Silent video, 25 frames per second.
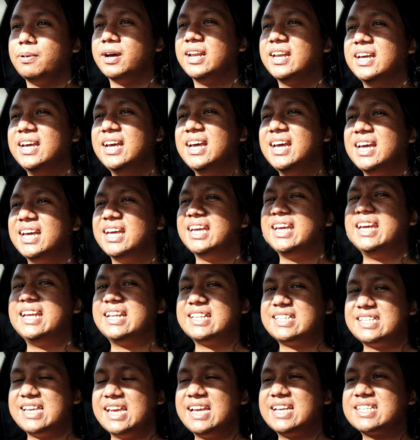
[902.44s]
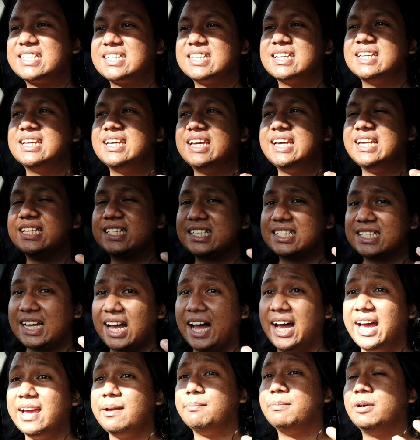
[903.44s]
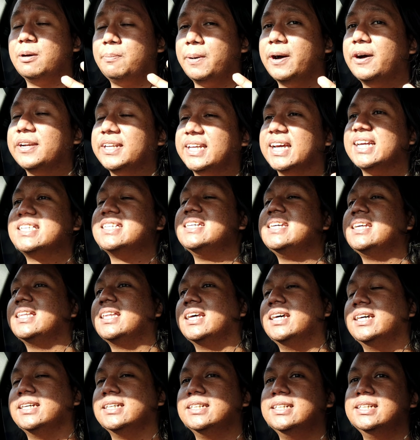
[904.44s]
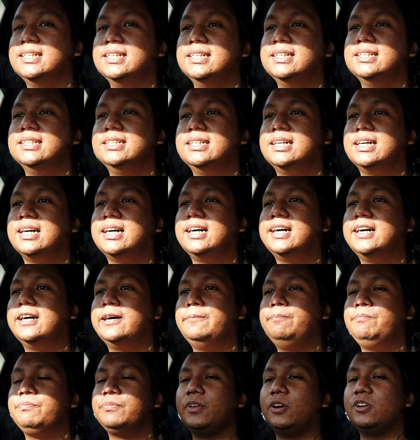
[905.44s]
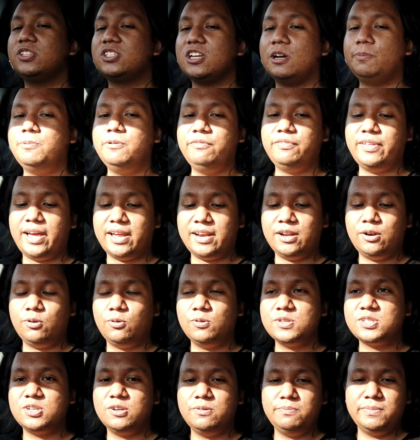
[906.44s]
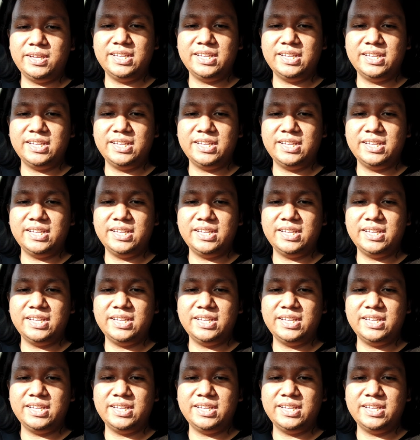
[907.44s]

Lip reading: but it takes its time about getting there. On top of that, it also